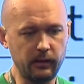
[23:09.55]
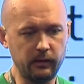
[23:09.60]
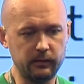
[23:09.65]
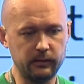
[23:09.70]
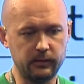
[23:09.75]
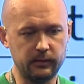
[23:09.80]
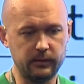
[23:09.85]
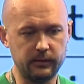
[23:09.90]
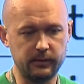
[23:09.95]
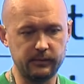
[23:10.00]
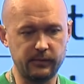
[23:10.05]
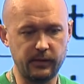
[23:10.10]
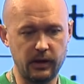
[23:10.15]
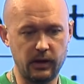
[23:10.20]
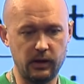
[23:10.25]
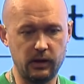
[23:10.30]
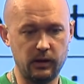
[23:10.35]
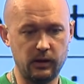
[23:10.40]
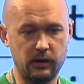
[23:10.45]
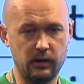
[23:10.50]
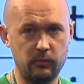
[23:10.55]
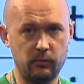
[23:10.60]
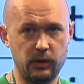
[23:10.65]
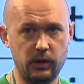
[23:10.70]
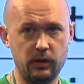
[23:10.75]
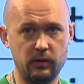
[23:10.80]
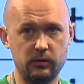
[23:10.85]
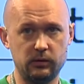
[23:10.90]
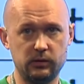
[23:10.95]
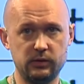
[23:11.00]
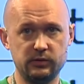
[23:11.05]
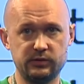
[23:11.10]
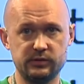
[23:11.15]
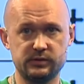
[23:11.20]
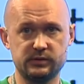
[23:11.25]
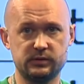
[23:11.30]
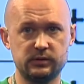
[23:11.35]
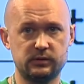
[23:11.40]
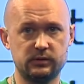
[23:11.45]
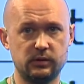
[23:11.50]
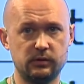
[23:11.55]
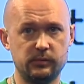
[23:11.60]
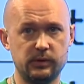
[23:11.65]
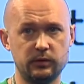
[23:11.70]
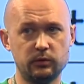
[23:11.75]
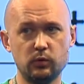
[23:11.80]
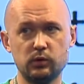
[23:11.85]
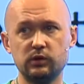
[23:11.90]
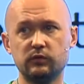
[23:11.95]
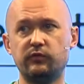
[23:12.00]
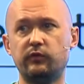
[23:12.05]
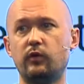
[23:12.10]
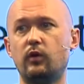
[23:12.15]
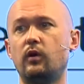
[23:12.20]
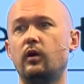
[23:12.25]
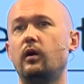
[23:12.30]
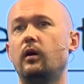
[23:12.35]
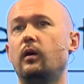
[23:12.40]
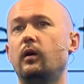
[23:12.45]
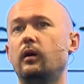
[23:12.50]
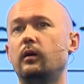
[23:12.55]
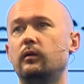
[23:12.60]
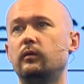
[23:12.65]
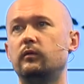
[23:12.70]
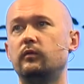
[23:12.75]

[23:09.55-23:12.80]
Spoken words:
And they were interested. We're looking for